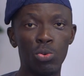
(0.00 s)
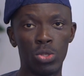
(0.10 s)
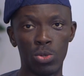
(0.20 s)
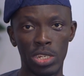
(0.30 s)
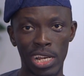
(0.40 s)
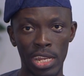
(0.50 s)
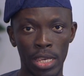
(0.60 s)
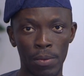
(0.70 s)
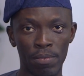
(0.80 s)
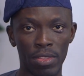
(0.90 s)
a way to
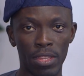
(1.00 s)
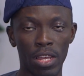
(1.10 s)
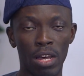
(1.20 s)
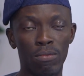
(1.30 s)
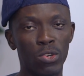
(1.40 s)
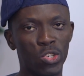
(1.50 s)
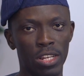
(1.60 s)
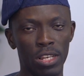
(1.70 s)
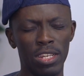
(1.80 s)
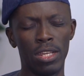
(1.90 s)
delay.
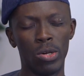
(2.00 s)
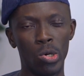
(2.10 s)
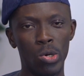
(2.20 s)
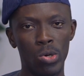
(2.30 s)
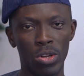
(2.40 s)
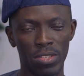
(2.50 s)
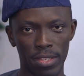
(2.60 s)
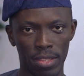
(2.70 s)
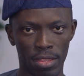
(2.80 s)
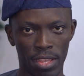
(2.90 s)
Unfortunately, they got
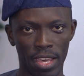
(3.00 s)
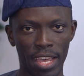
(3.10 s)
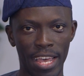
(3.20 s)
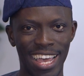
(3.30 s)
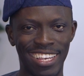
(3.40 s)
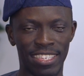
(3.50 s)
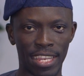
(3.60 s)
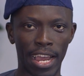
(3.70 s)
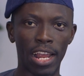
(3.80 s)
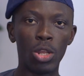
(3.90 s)
there
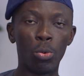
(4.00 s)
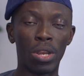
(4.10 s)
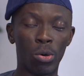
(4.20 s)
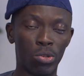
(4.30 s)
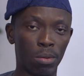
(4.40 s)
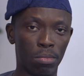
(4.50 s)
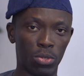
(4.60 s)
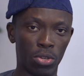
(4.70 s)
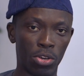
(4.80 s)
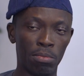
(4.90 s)
exactly when I was about
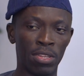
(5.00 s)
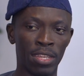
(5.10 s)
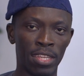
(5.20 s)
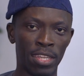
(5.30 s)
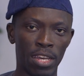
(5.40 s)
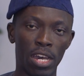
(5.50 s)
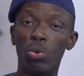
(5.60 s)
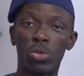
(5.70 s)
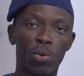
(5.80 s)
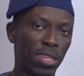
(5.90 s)
to come in. And it
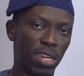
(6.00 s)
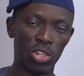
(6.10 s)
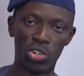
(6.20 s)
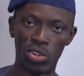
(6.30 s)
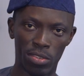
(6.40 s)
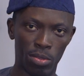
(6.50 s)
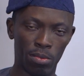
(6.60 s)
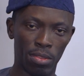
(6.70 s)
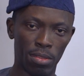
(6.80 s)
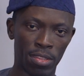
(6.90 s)
was quite an
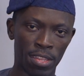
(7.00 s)
interesting